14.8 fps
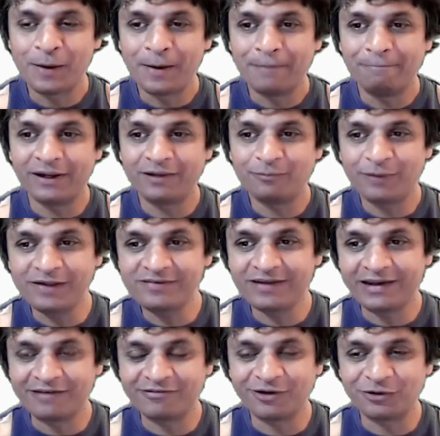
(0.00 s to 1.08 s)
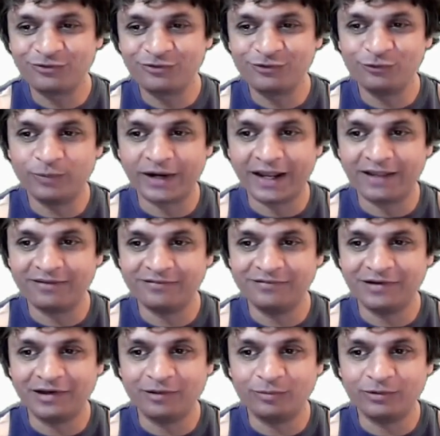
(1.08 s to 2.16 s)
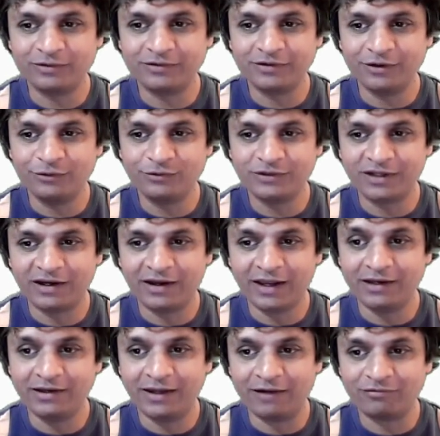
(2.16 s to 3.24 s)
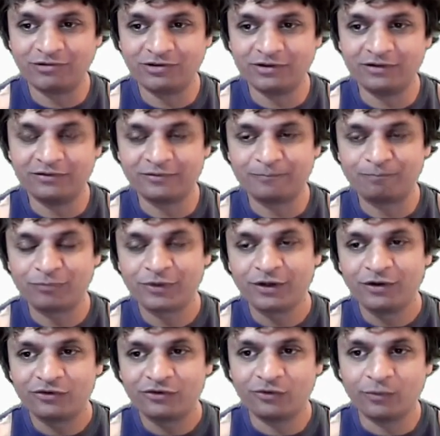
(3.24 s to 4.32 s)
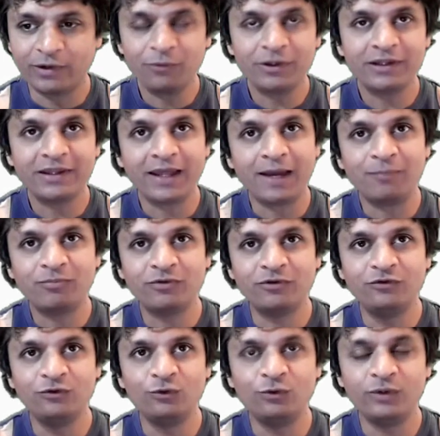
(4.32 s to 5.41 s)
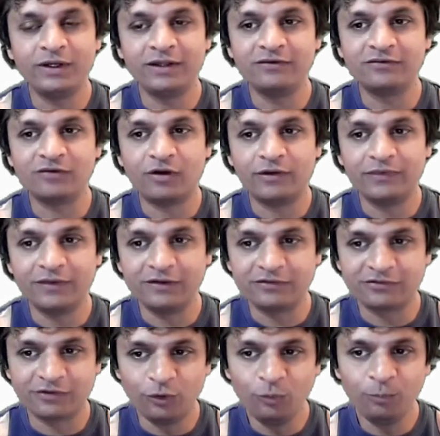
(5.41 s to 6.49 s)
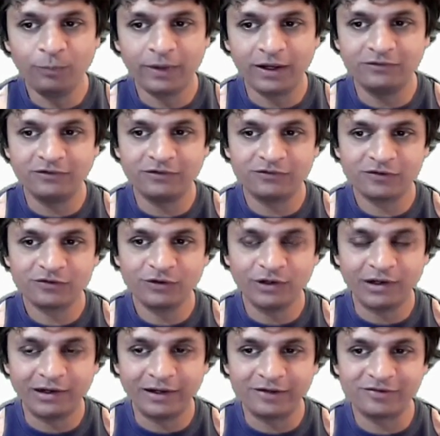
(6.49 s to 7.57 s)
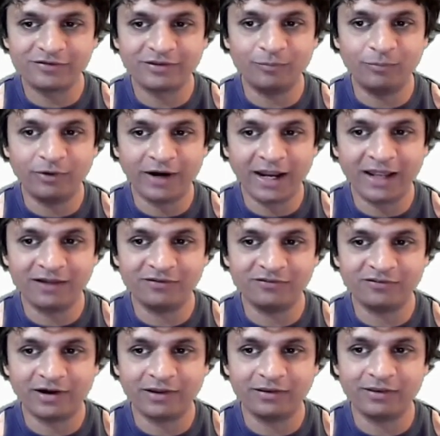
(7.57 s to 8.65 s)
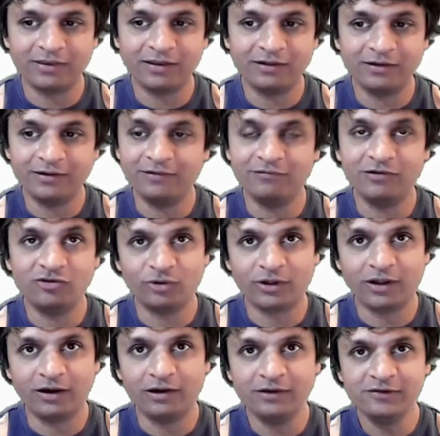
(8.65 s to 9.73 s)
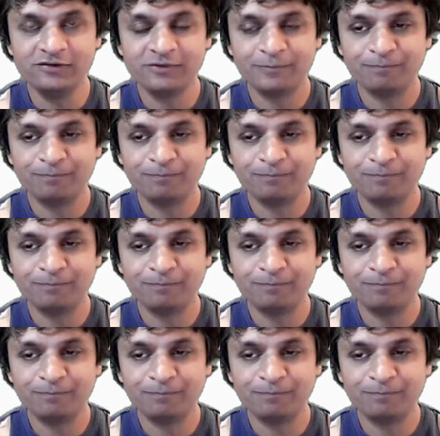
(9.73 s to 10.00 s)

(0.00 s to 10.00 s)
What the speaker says: But basically, I've got two brands available, Toyota and Dafchins. So what I want the app to do is on this home page, it's just going to list the brands rather than the individual cars.